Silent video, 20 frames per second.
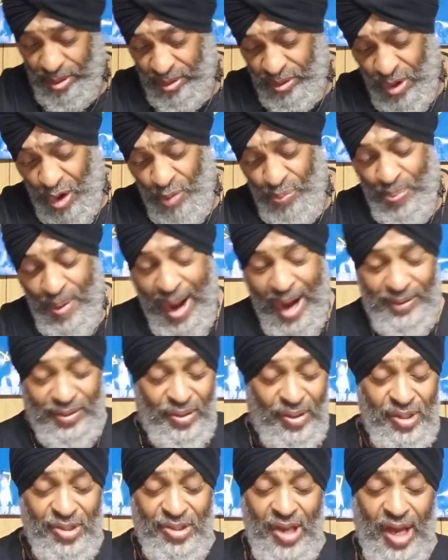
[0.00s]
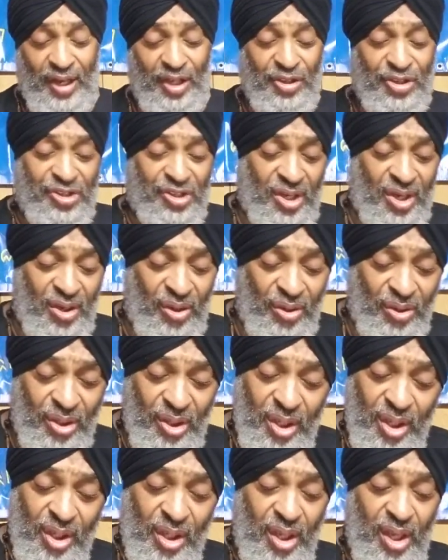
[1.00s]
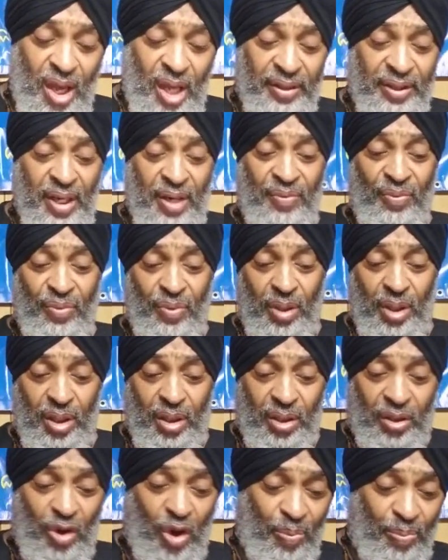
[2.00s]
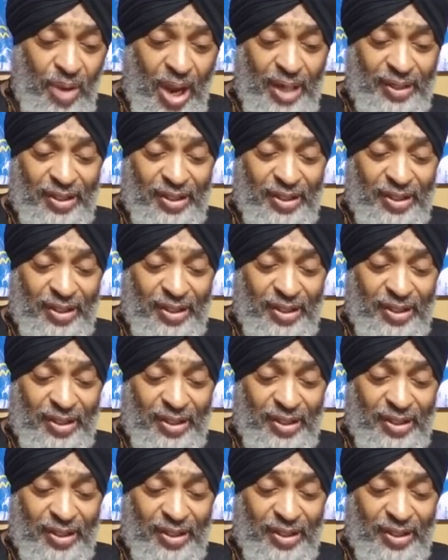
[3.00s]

go back to the second seal, and then go back